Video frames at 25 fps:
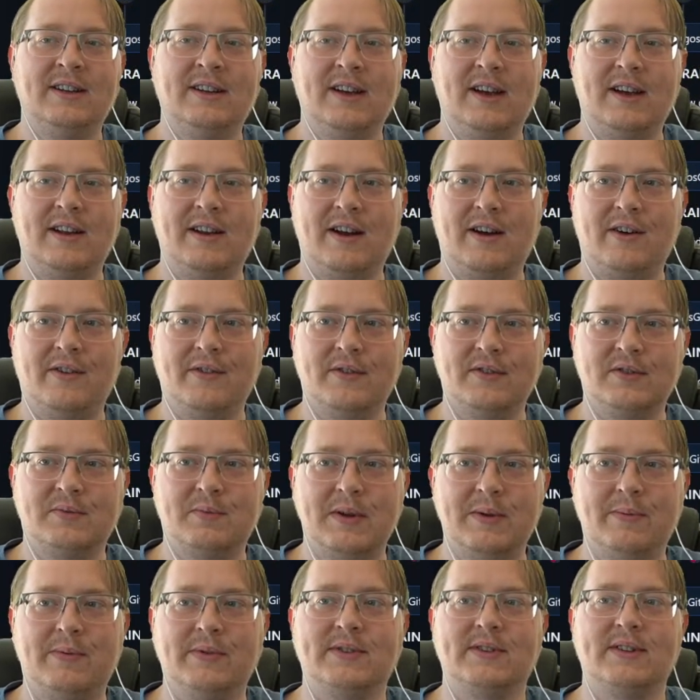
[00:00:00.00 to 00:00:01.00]
And how those
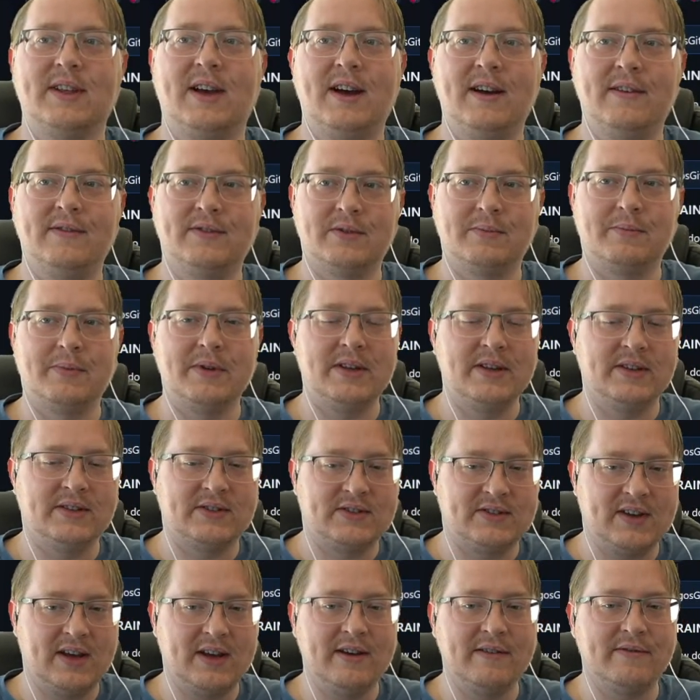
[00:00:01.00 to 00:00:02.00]
people's lives are being
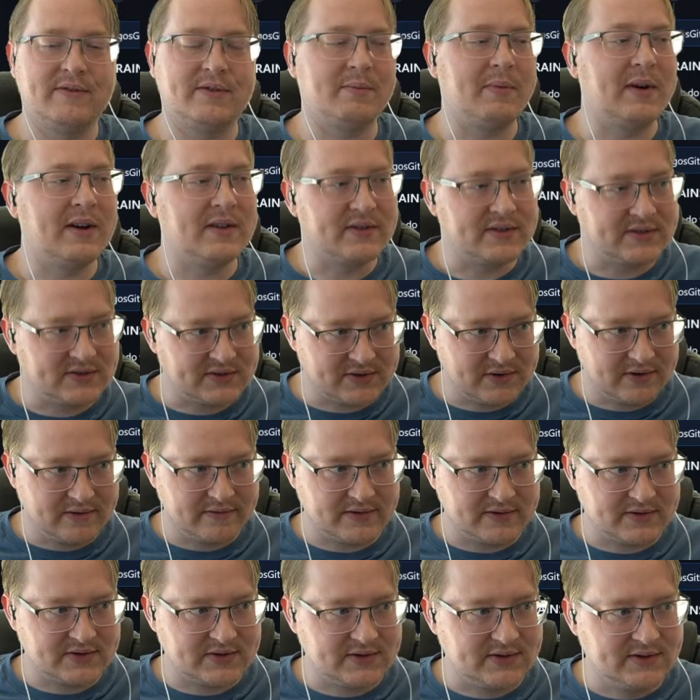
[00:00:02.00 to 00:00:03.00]
saved by this
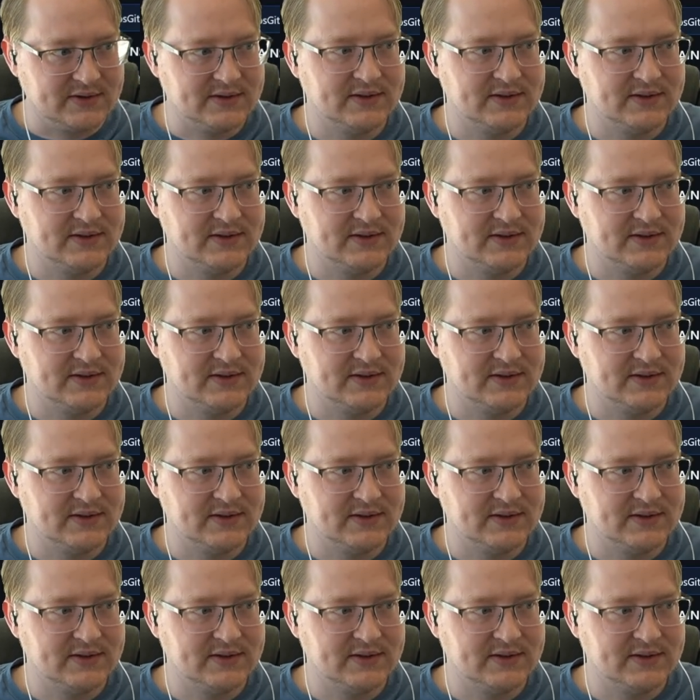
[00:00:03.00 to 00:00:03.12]
service